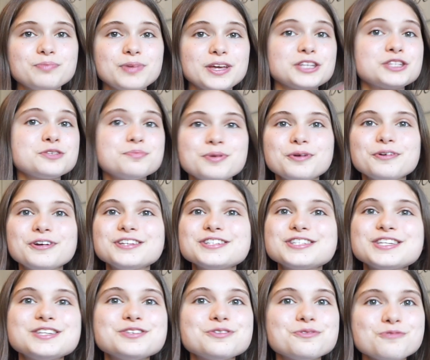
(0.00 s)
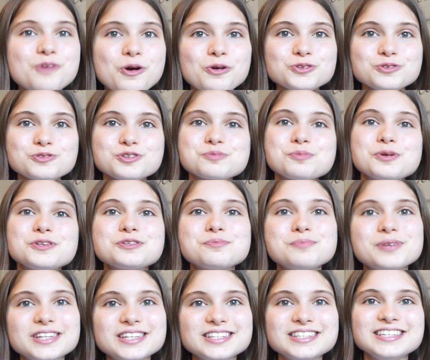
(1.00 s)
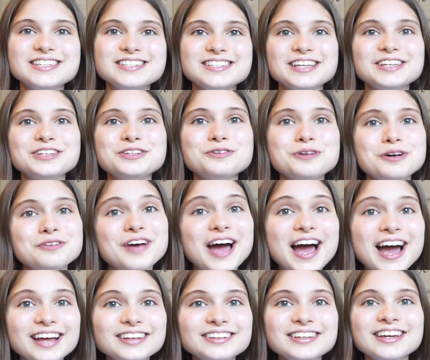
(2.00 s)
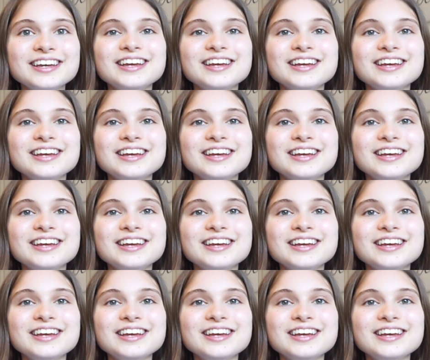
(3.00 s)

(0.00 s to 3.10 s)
experiences or roles or responsibilities that you have had,